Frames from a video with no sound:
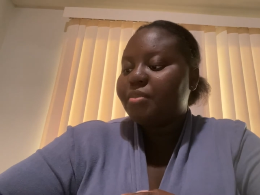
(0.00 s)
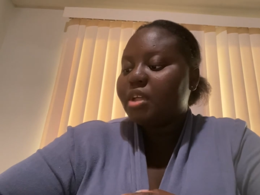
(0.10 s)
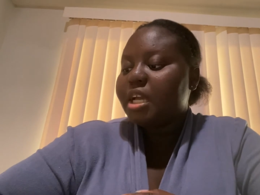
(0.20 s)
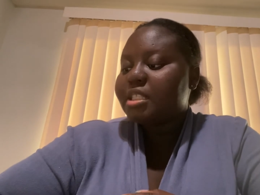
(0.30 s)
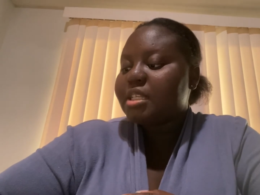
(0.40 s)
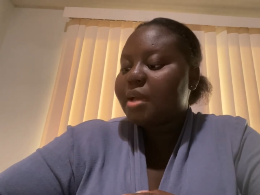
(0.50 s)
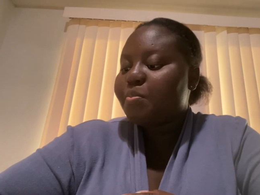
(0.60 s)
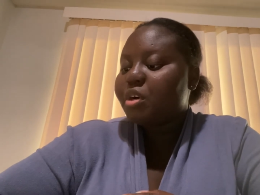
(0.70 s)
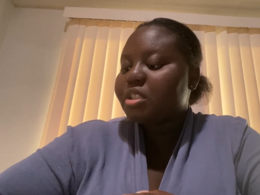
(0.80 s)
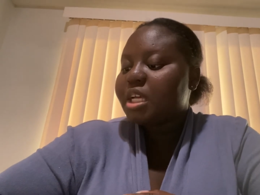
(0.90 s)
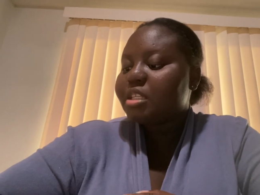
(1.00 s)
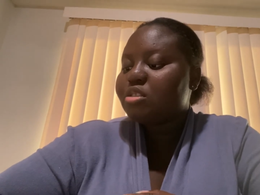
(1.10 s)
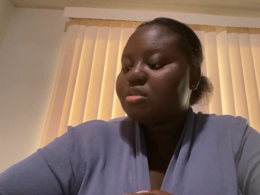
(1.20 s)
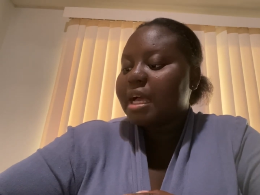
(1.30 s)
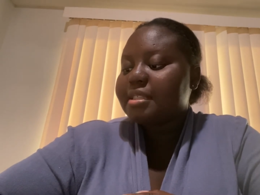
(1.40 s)
It's important
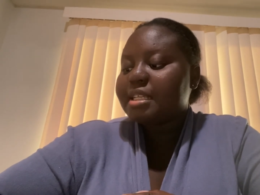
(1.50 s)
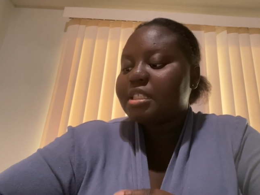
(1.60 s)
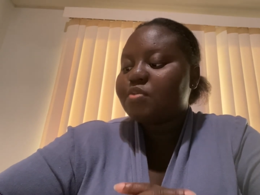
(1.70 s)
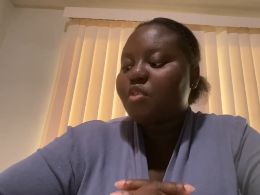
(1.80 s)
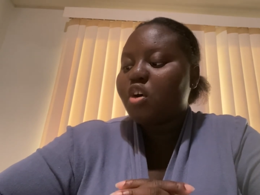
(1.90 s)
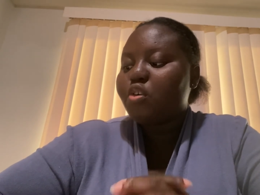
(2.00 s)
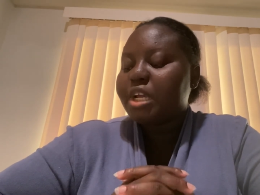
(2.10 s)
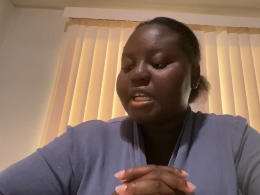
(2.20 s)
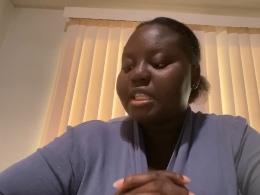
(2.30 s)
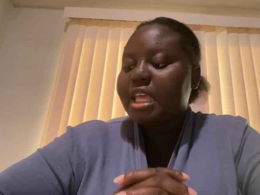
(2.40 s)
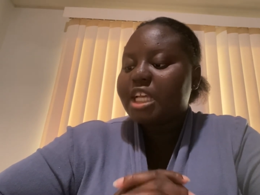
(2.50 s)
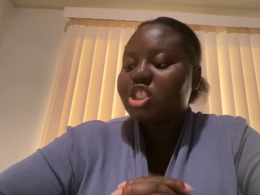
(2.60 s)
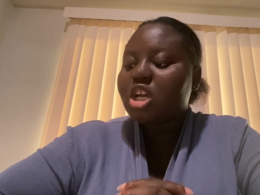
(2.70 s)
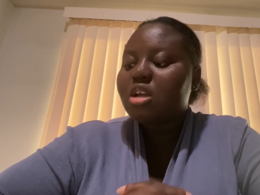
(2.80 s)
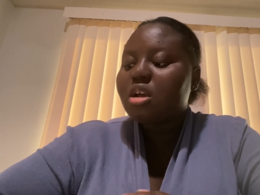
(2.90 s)
to assess for
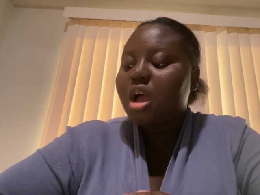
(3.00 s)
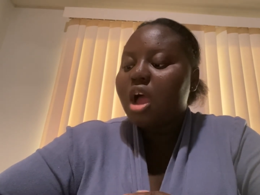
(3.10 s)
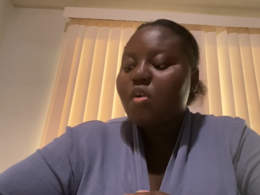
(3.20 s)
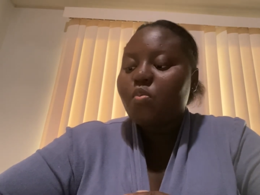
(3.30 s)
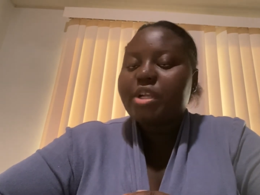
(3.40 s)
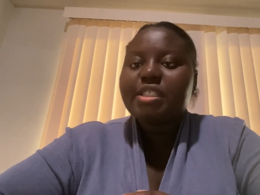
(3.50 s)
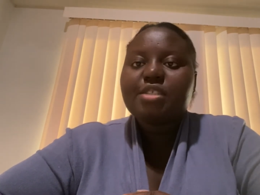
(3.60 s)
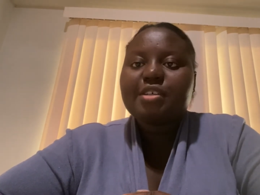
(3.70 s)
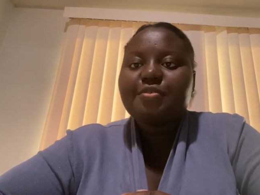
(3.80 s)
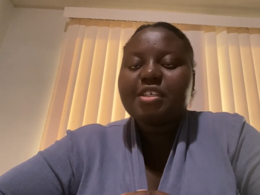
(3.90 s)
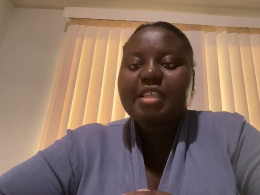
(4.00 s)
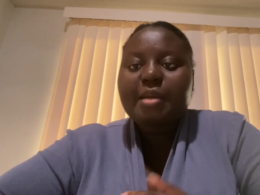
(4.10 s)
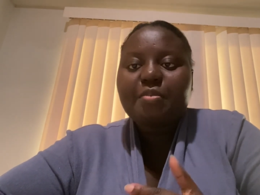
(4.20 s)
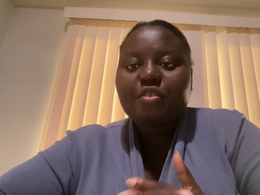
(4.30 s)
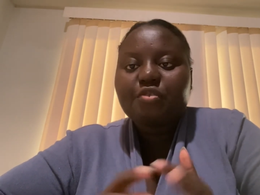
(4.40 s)
orientation when it's the first
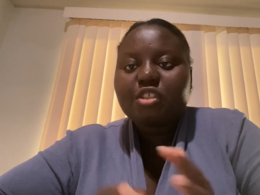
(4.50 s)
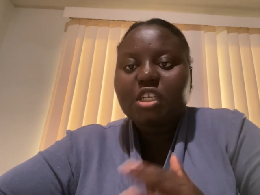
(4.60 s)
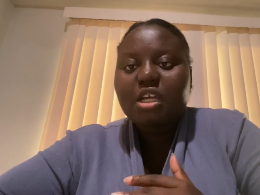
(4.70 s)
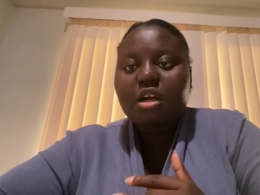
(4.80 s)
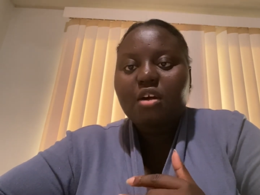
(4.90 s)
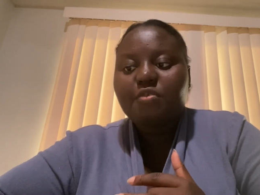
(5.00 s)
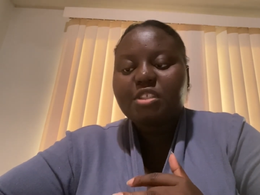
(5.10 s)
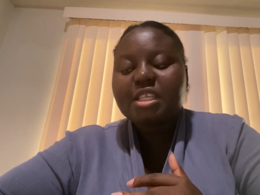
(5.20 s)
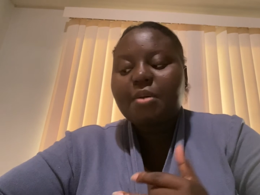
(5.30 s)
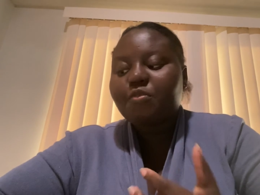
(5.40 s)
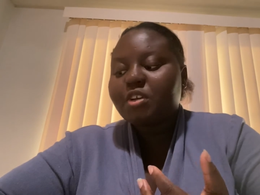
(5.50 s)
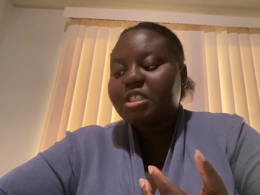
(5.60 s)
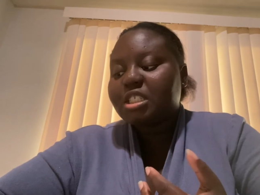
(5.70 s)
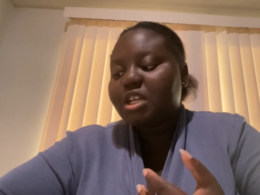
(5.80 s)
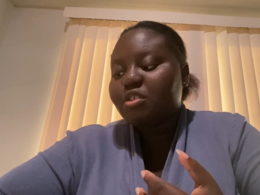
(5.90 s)
type of
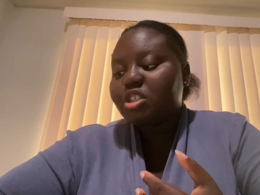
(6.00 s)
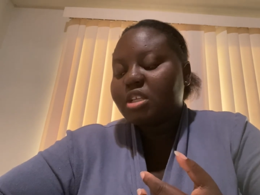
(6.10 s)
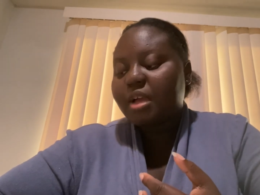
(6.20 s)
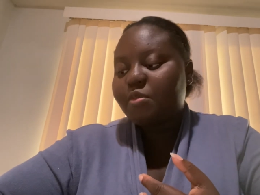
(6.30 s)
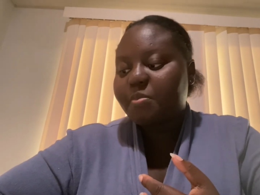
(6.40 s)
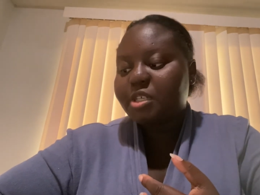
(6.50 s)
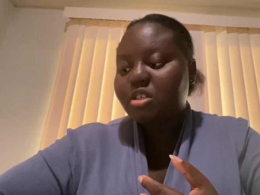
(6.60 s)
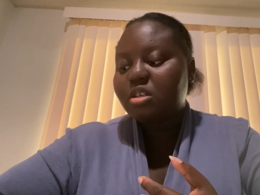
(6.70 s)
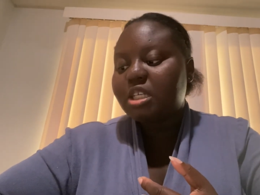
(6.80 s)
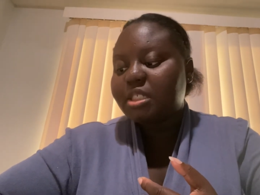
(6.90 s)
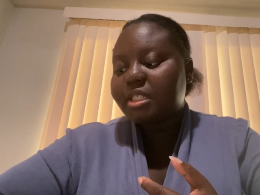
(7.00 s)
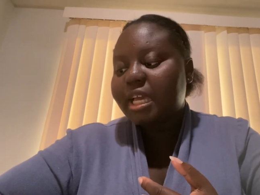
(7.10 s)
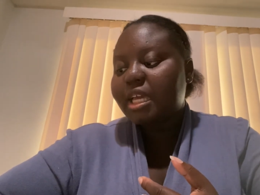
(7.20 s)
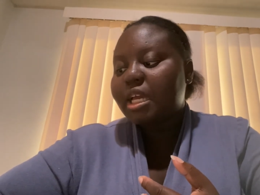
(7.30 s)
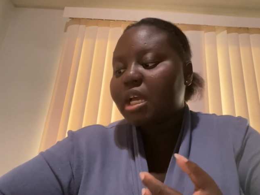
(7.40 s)
first generation that the patient is
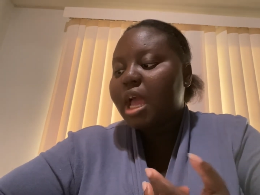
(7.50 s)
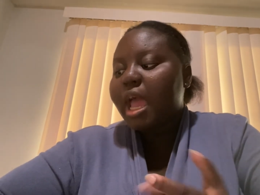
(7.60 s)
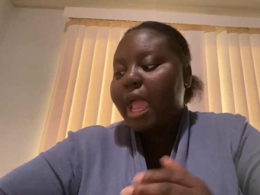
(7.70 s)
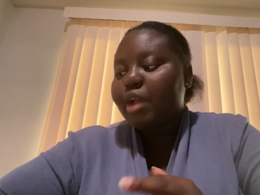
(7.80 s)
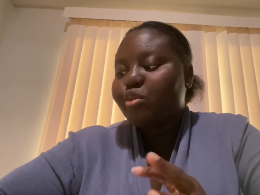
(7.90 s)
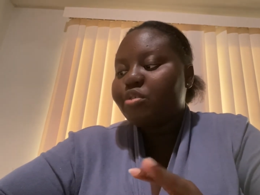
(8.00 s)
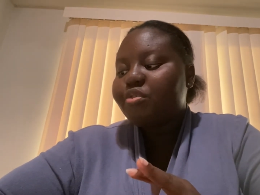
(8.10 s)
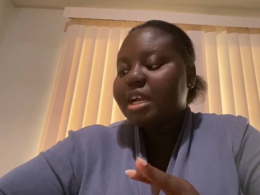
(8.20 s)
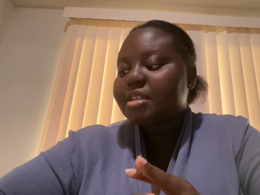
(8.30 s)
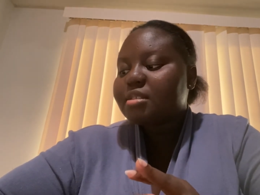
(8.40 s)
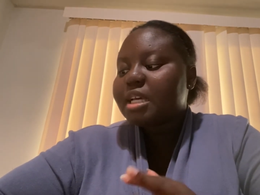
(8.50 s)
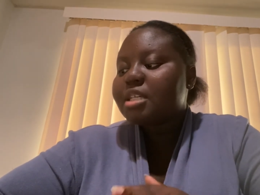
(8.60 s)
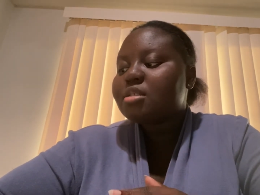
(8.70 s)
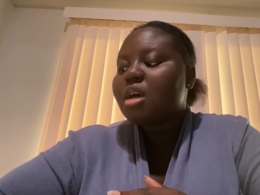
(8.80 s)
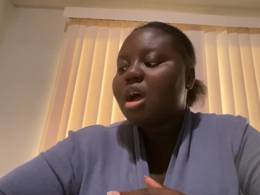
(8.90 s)
taking, and
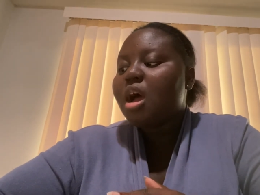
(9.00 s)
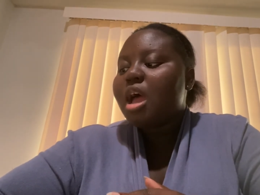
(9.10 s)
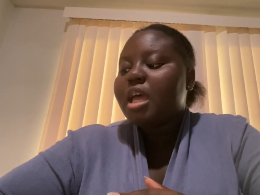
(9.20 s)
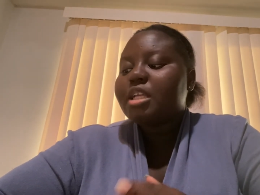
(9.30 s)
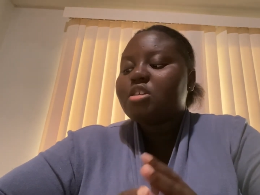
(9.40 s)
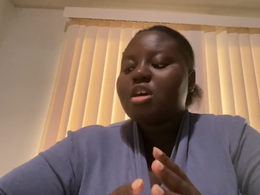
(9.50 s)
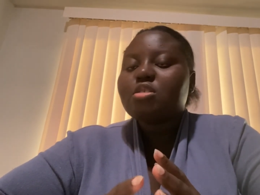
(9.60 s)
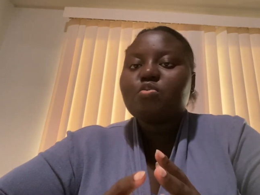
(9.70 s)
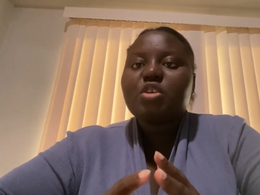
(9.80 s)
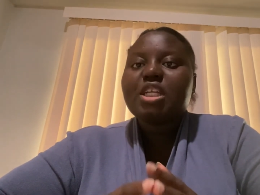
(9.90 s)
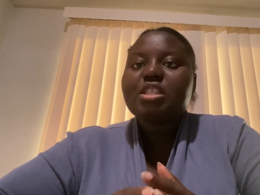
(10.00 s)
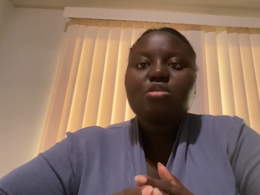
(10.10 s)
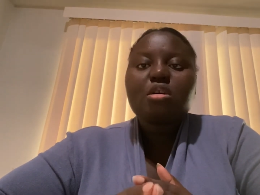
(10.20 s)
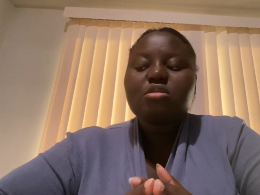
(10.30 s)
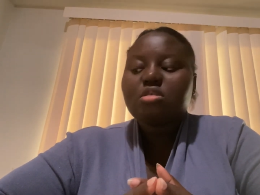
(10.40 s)
reflexes. We need
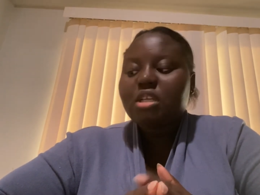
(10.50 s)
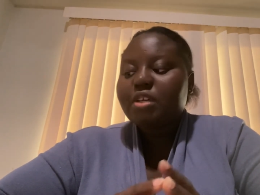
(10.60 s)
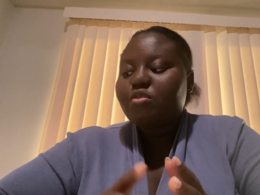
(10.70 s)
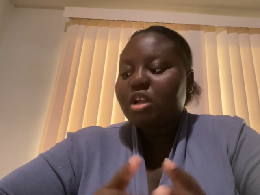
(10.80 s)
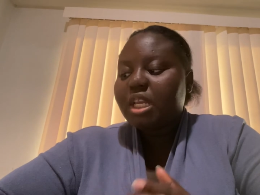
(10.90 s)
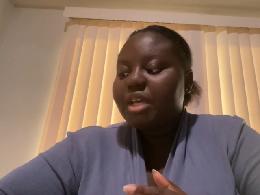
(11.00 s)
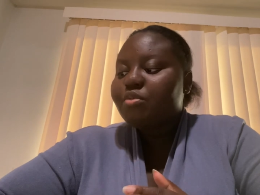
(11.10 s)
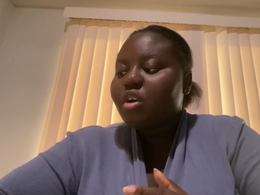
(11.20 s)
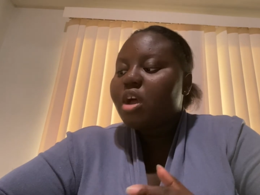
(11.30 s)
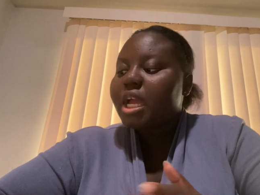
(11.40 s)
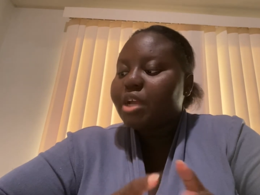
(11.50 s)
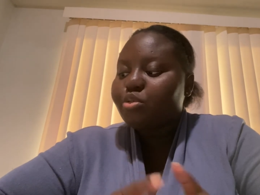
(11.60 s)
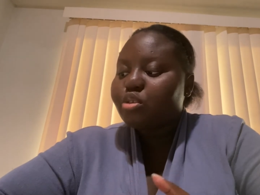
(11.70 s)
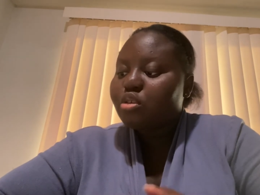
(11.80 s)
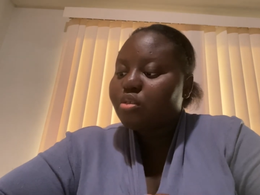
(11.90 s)
to also look for liver and
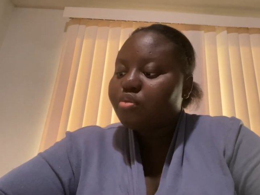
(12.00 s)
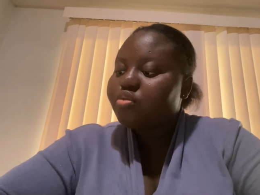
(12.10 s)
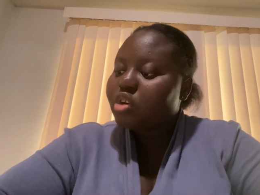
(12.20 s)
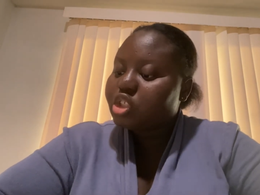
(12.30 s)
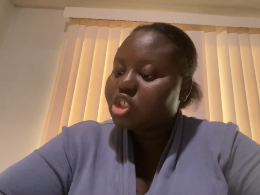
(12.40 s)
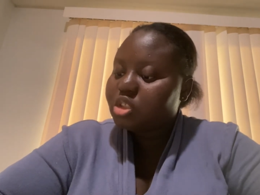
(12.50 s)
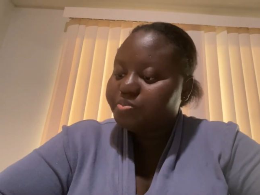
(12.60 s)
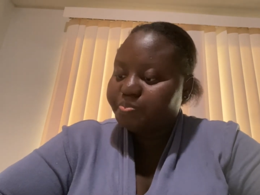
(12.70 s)
renal function.